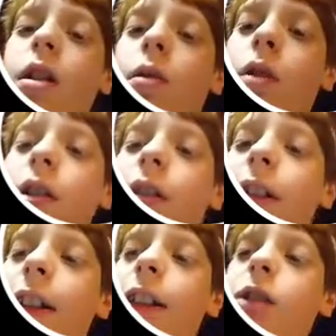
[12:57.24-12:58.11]
Where is
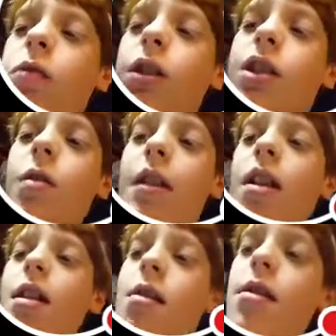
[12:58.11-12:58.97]
it? What's going
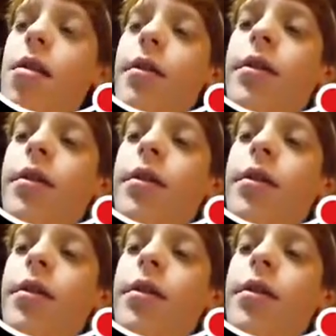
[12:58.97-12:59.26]
on?